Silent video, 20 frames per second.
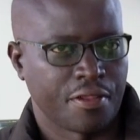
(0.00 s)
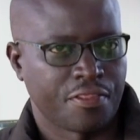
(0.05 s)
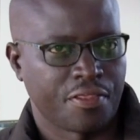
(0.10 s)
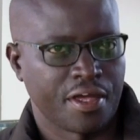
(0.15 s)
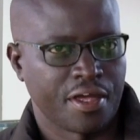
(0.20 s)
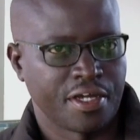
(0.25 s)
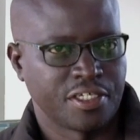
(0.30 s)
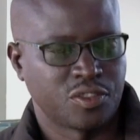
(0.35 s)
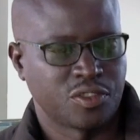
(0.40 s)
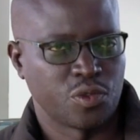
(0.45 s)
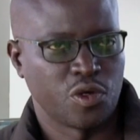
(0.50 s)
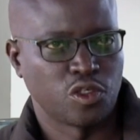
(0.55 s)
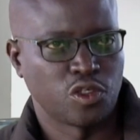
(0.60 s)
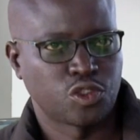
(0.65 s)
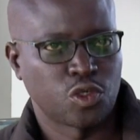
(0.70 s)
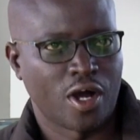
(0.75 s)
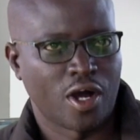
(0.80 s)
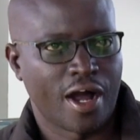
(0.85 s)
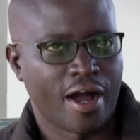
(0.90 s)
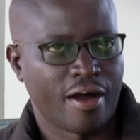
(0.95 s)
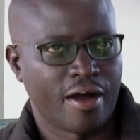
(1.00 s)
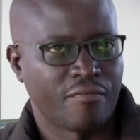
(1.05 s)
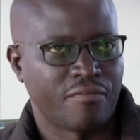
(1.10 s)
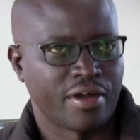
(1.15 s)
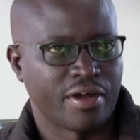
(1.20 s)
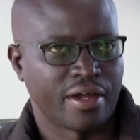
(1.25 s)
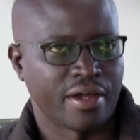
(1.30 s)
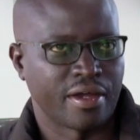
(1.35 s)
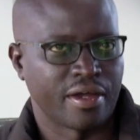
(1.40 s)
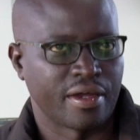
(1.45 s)
Thanks. We also have,
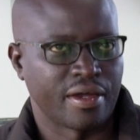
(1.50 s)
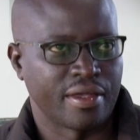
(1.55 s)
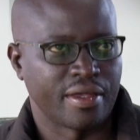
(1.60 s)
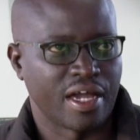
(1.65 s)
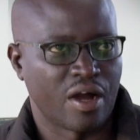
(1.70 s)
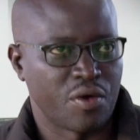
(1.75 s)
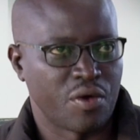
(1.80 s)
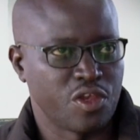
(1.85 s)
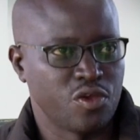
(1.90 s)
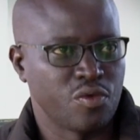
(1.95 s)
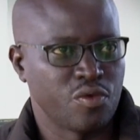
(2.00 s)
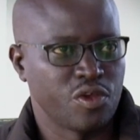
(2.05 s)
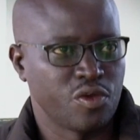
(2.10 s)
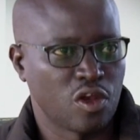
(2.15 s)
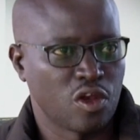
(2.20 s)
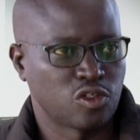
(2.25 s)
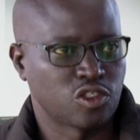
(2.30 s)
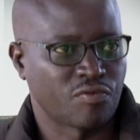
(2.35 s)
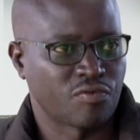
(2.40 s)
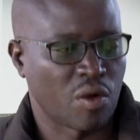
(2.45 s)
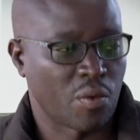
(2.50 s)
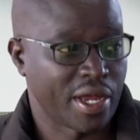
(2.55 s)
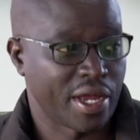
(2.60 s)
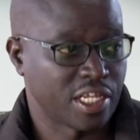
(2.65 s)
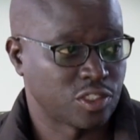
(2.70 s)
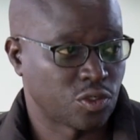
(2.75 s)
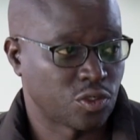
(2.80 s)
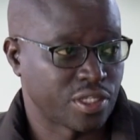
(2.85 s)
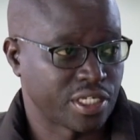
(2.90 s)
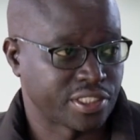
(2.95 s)
we do a lot of
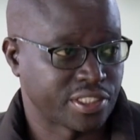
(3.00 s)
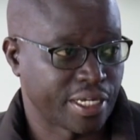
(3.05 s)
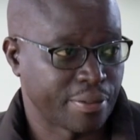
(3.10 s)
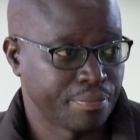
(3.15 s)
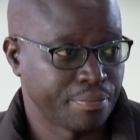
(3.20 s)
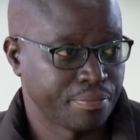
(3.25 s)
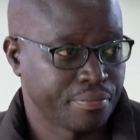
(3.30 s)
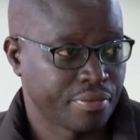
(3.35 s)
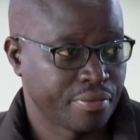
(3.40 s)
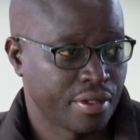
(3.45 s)
awareness on the same.